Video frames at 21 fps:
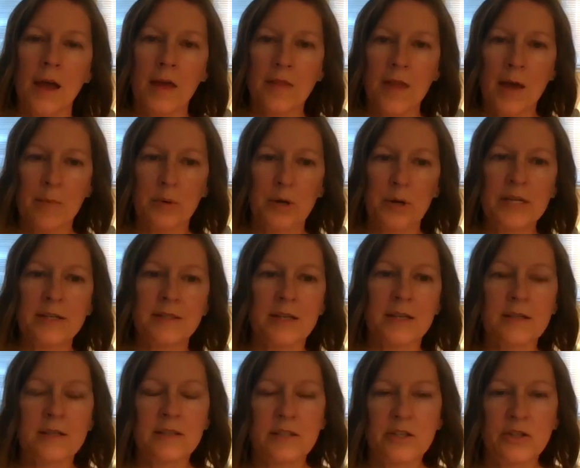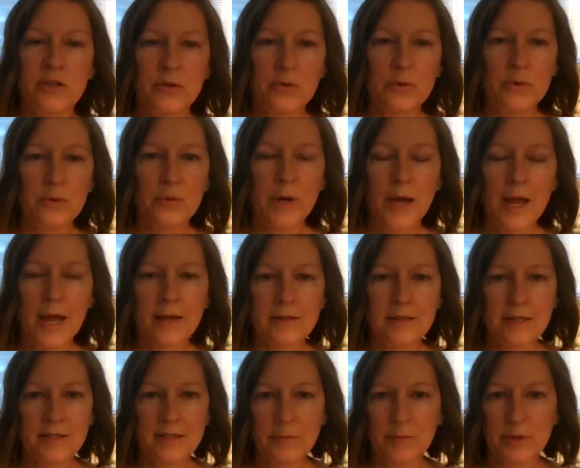And that brings us to
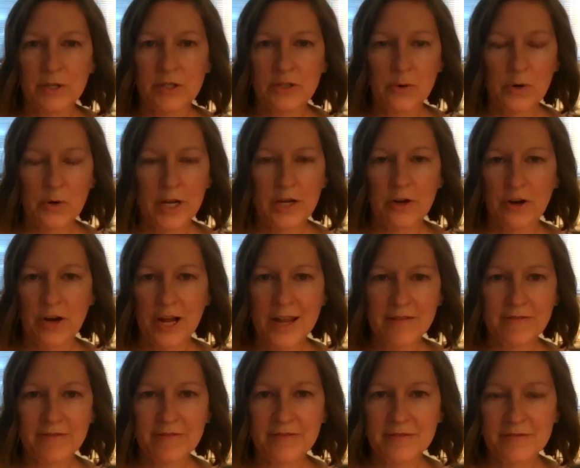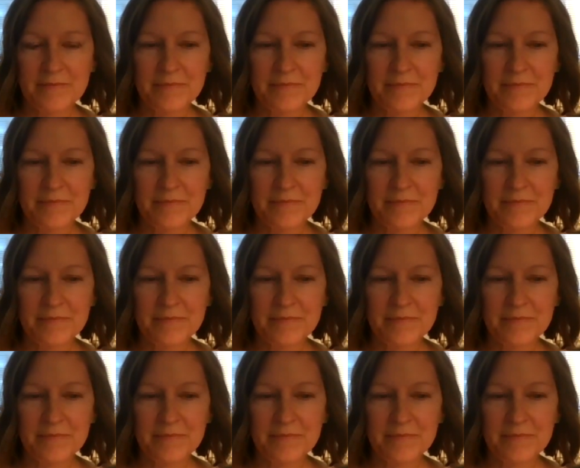anticipatory grief.